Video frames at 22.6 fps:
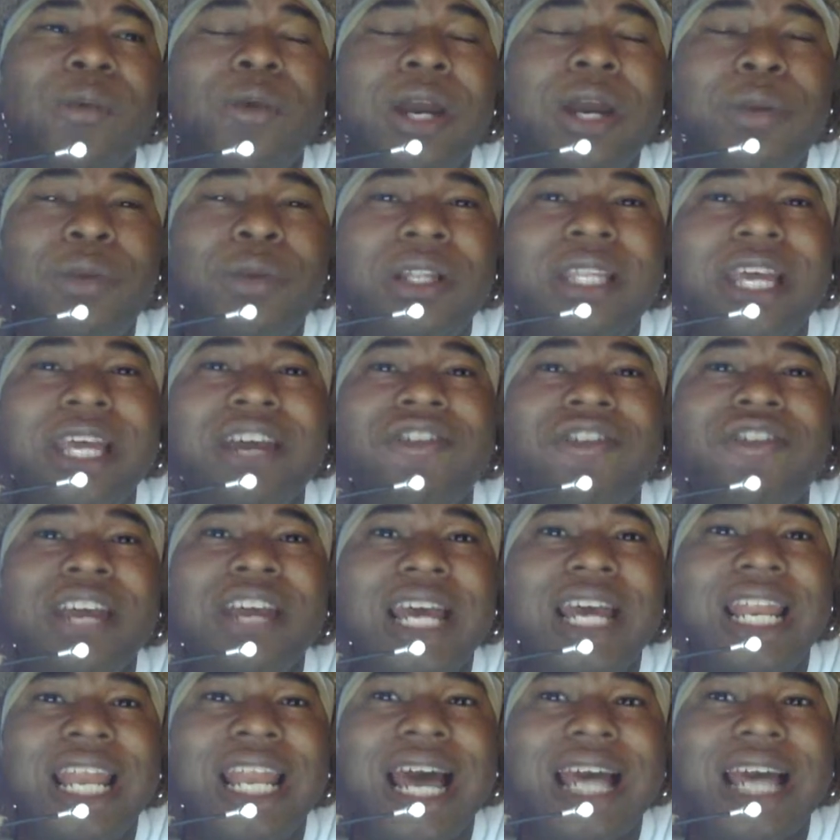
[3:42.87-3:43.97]
When will they
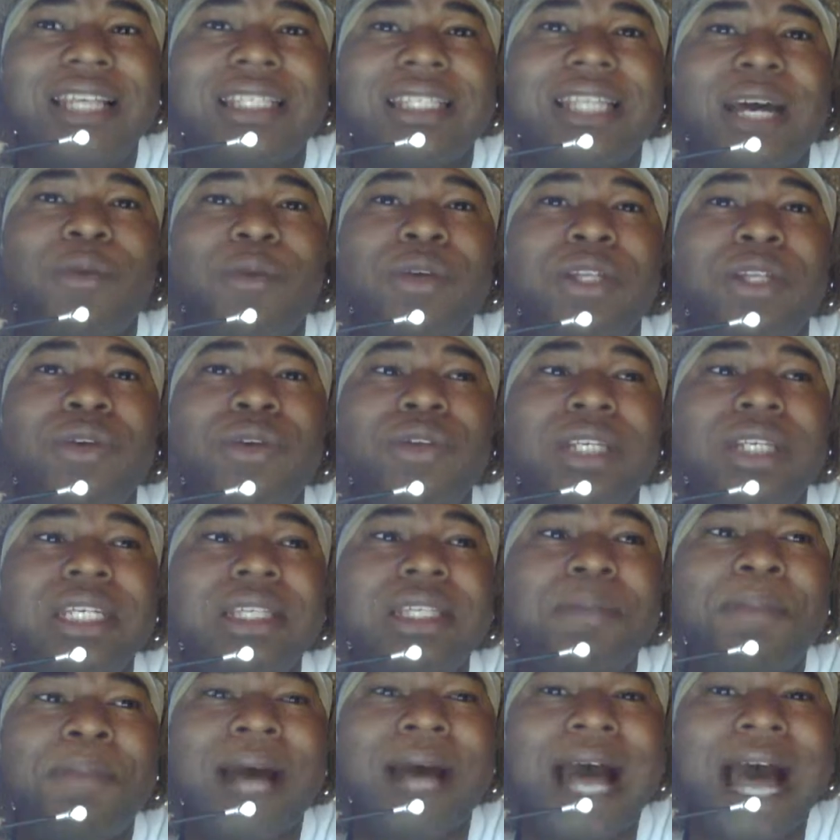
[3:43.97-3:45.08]
realize that we don't
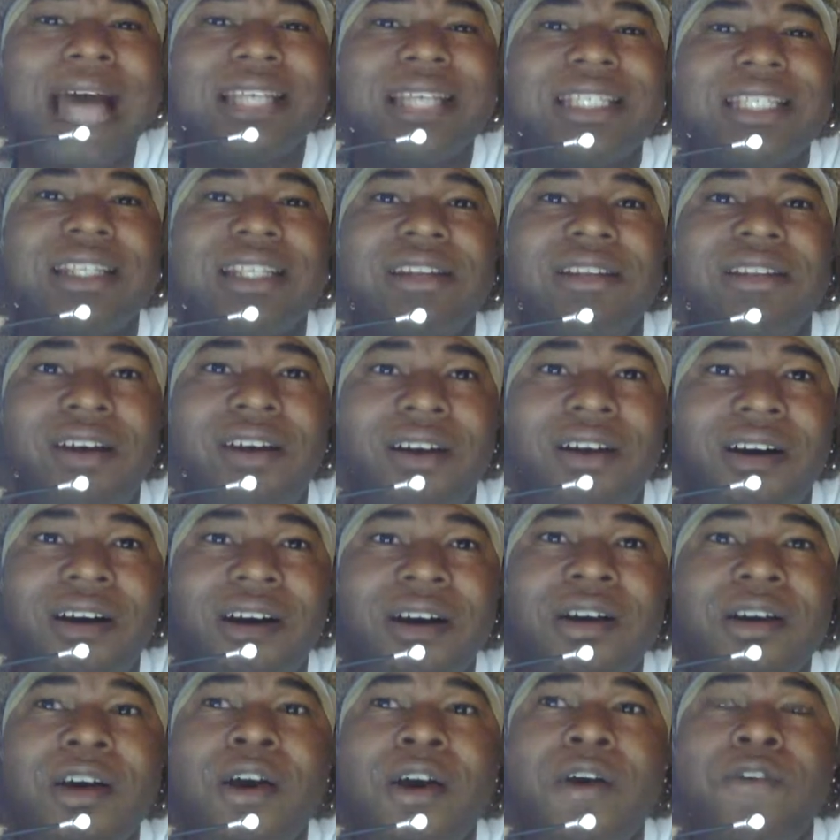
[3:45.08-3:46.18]
need to pass
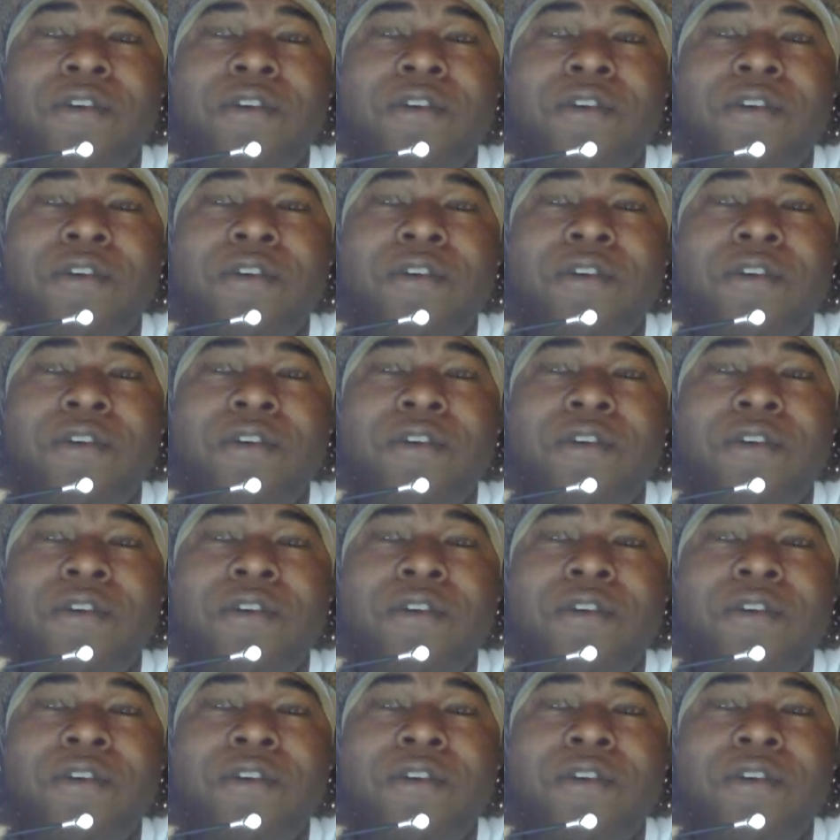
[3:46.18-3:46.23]
law